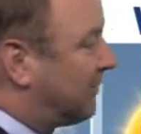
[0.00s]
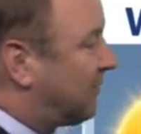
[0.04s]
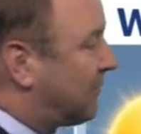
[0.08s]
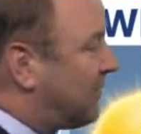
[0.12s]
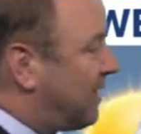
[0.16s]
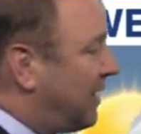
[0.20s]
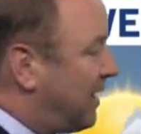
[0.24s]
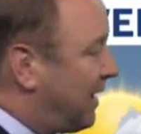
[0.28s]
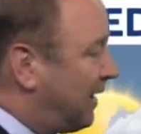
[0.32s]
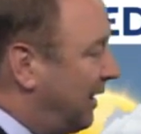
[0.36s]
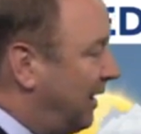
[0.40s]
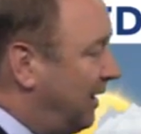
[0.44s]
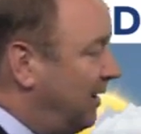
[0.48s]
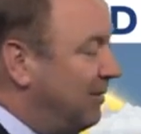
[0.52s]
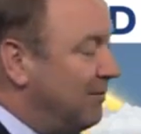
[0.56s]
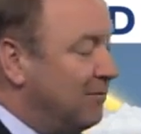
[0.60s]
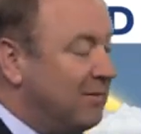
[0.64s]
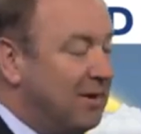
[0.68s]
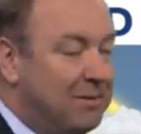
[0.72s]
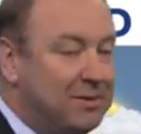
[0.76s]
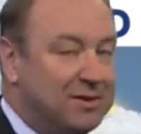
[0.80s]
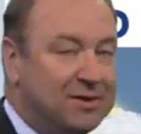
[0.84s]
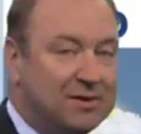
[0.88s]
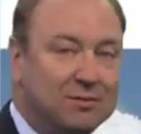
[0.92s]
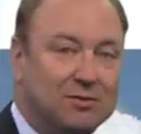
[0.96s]
on Friday,
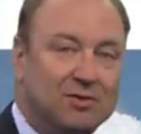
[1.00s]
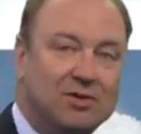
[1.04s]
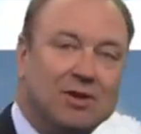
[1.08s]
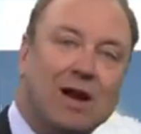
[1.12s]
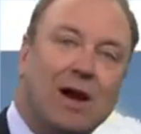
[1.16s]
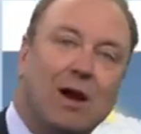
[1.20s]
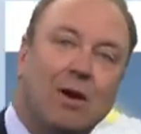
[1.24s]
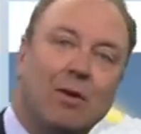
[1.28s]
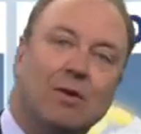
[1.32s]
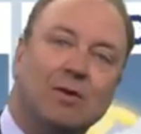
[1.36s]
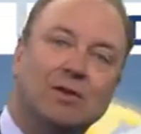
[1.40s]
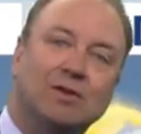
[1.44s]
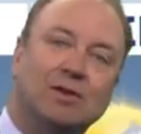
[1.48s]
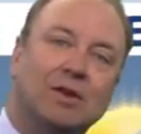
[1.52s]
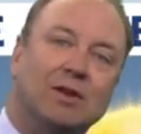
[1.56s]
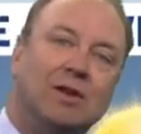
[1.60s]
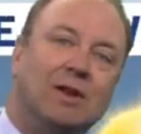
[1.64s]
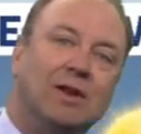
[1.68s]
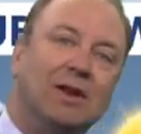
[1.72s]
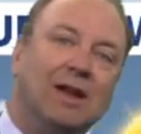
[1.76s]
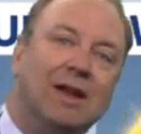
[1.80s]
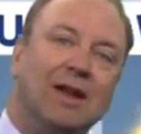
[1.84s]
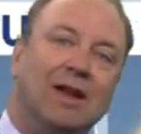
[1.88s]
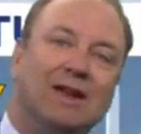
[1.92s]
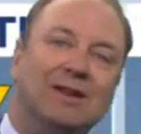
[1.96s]
maybe some showers
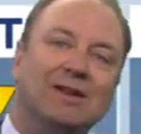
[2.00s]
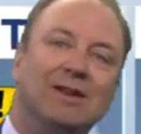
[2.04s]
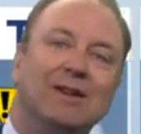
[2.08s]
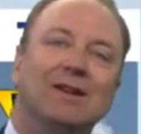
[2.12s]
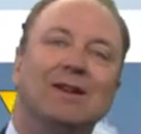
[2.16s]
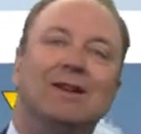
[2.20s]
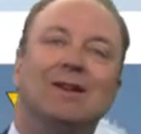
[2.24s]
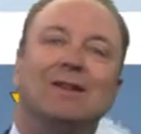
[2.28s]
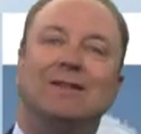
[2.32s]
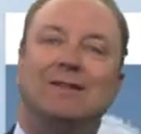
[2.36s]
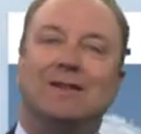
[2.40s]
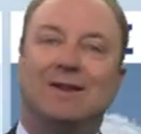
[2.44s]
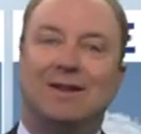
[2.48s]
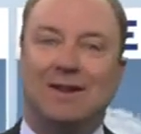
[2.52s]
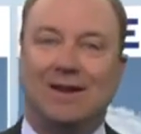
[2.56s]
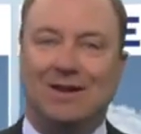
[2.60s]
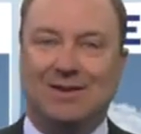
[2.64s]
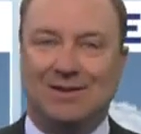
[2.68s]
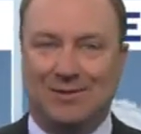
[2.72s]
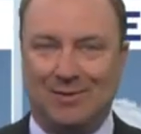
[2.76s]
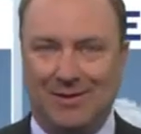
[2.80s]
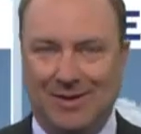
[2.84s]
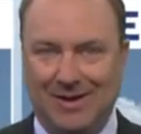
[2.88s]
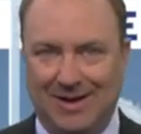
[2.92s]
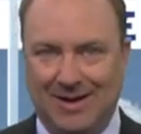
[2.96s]
looking ahead to
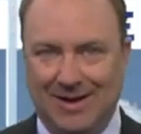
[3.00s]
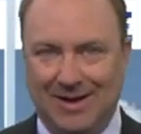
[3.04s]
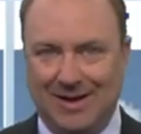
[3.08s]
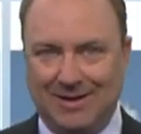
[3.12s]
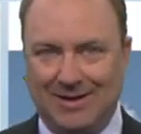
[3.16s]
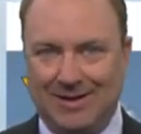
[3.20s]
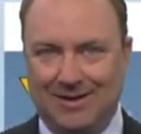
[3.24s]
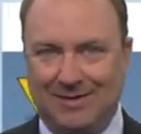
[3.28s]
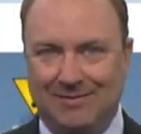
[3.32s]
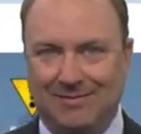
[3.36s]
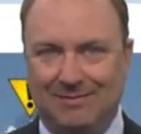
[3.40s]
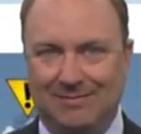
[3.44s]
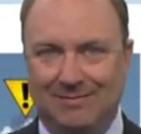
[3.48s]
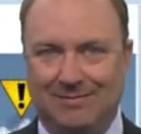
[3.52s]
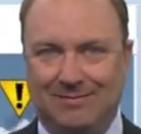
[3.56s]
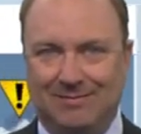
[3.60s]
next weekend.